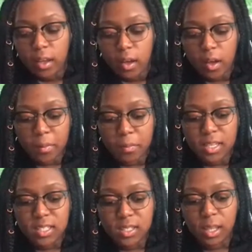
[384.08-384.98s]

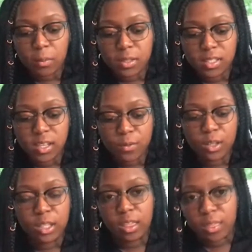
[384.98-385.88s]
because um, that was
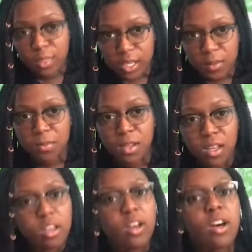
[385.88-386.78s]
definitely a theme
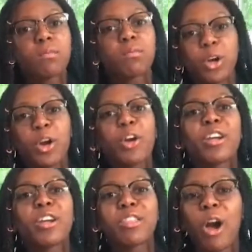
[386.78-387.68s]
um,
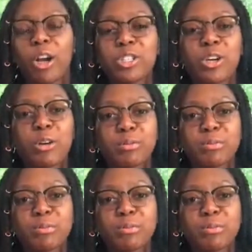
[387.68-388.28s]
recurring in the art show.